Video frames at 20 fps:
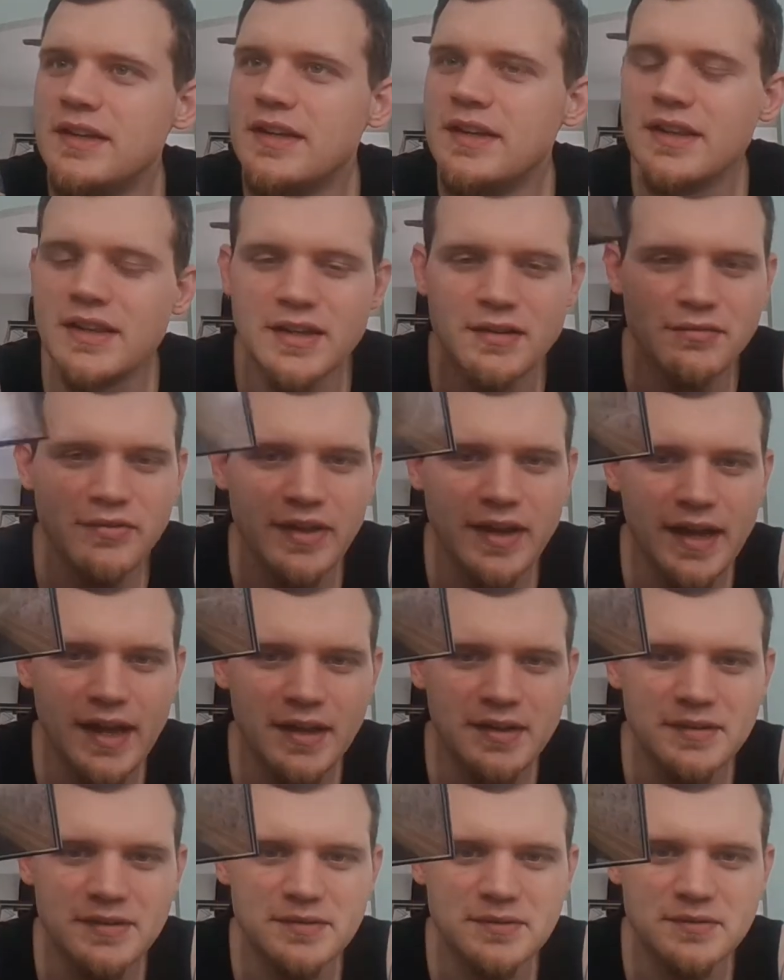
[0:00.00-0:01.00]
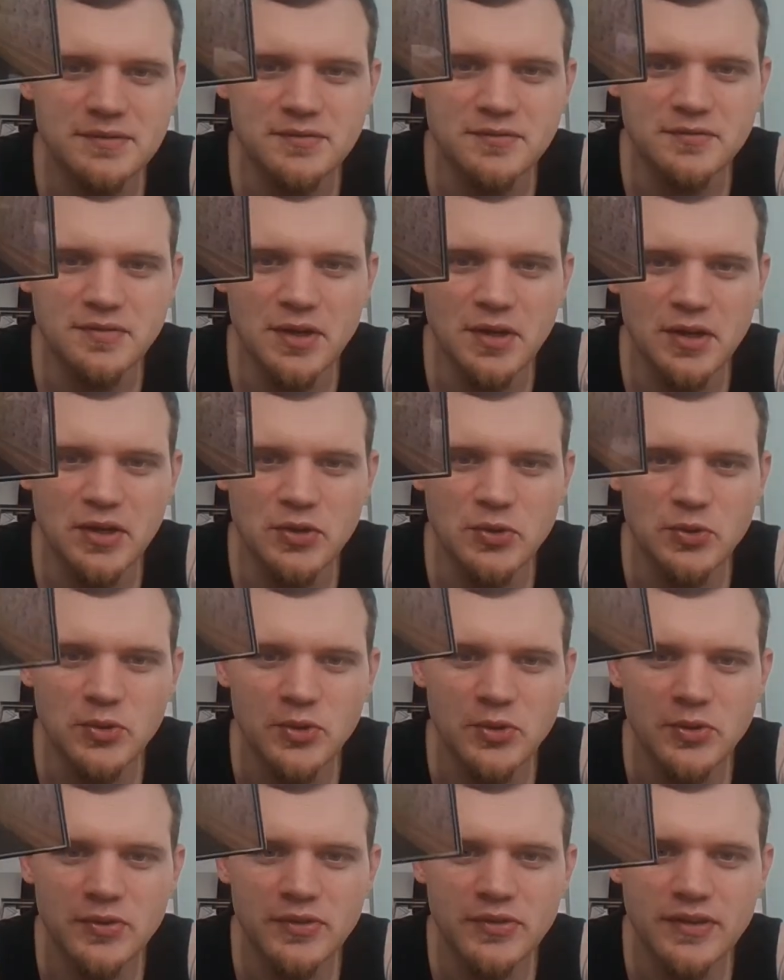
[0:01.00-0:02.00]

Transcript: love that. Very cool.